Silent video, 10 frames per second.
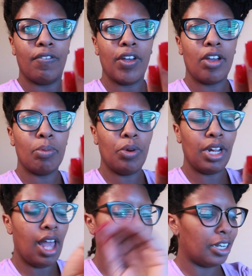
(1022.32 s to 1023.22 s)
Very
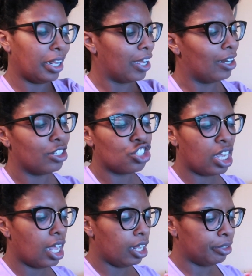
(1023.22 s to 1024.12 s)
pretty holiday color,
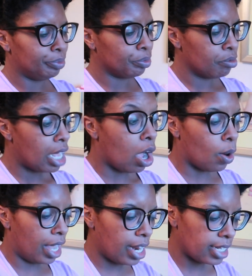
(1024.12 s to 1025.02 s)
y'all.
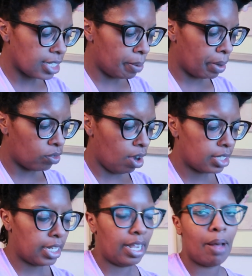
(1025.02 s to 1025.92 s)
Oh, and I stopped by
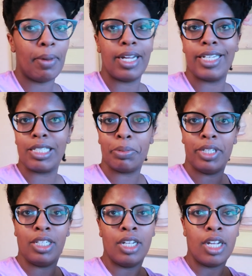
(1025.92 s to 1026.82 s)
Ross and got my
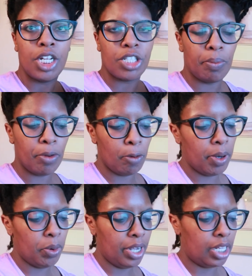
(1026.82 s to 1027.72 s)
husband some
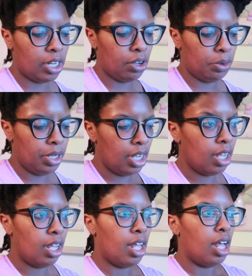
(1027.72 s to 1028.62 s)
Burberry cologne.
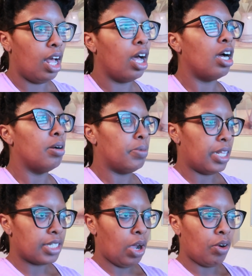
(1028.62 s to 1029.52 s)
Um,
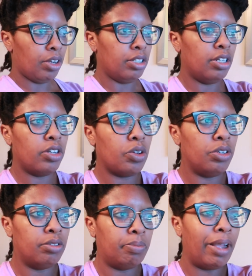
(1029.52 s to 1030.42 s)
that's our
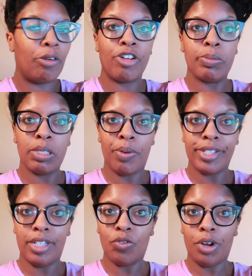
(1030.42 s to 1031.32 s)
my Christmas
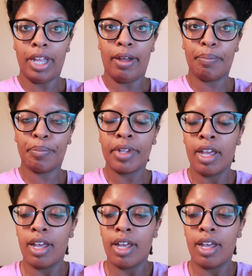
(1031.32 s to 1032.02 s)
present for him.